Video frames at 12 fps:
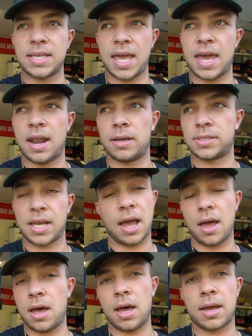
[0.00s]
and I was like,
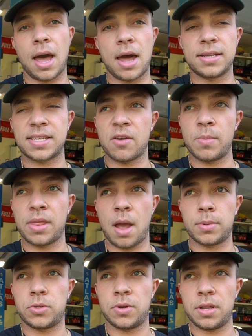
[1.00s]
God has given me the
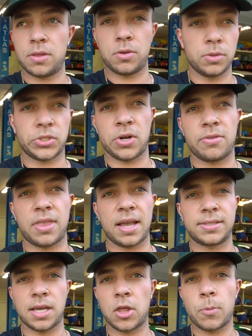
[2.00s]
opportunity to do certain
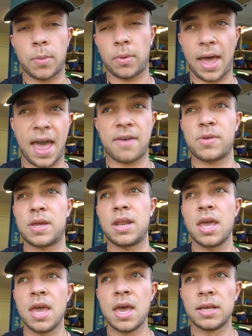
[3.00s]
things that other people haven't.